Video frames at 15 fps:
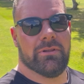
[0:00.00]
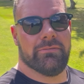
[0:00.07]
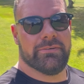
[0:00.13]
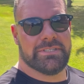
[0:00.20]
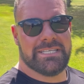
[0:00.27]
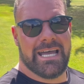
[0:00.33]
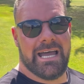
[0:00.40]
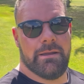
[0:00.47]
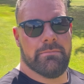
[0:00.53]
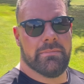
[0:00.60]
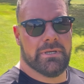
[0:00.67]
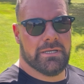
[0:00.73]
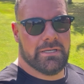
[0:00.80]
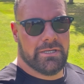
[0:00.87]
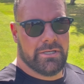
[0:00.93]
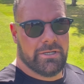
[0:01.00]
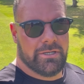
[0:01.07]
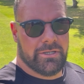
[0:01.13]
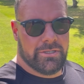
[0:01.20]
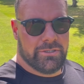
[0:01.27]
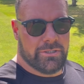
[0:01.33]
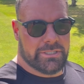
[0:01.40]
for time,
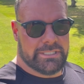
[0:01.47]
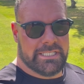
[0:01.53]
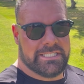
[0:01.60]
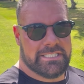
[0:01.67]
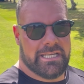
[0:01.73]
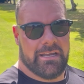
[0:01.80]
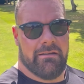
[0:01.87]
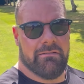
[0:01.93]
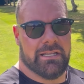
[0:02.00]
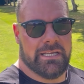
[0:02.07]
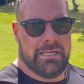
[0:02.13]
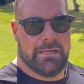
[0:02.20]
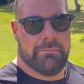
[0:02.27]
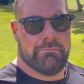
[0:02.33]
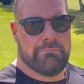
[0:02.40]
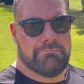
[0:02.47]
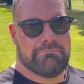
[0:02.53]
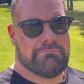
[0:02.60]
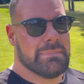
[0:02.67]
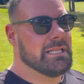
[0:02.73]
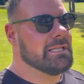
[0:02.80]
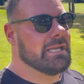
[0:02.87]
not necessarily
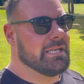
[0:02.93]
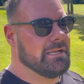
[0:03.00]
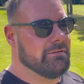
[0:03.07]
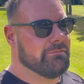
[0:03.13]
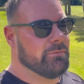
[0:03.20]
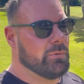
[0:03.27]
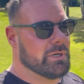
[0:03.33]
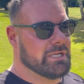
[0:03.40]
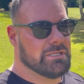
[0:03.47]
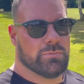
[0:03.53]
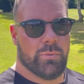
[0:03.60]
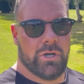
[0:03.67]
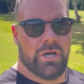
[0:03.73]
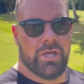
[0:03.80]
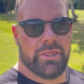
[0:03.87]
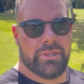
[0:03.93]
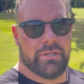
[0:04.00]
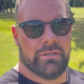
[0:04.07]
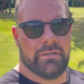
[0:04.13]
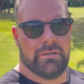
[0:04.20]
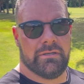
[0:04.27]
milking it for what it's worth and